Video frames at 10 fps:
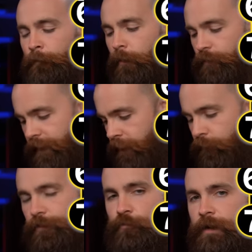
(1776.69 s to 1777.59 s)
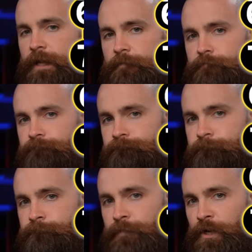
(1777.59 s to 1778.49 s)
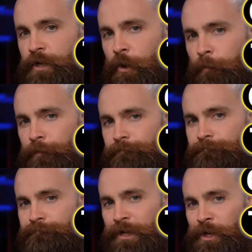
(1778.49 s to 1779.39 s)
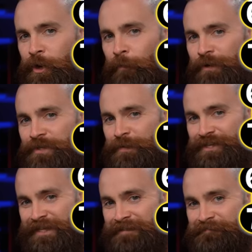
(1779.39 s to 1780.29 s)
But with L three, nope, no more switching.